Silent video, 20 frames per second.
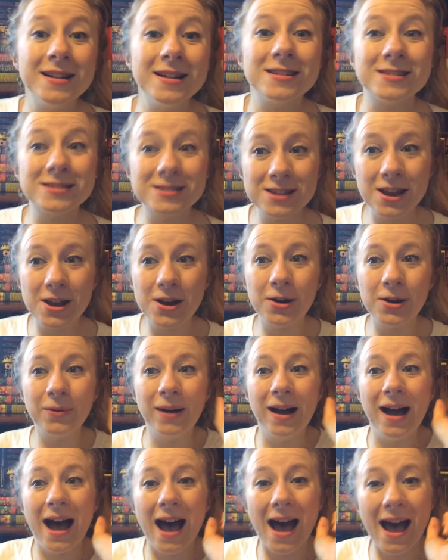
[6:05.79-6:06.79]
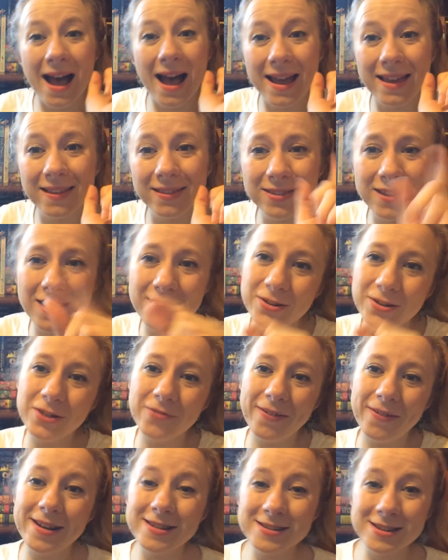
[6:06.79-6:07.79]
So I love your
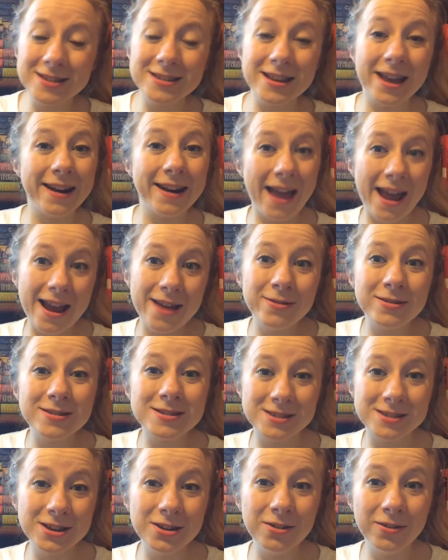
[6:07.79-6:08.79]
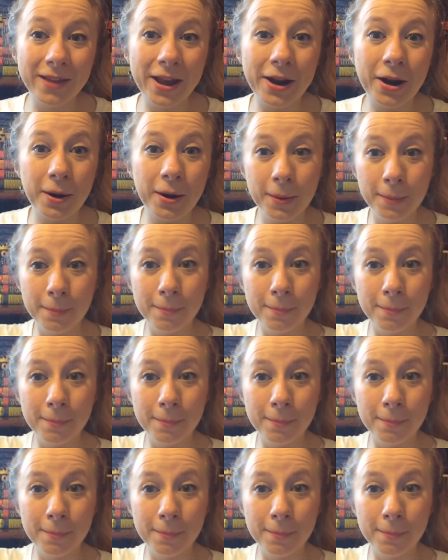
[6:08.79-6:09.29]
faces and I will see you later.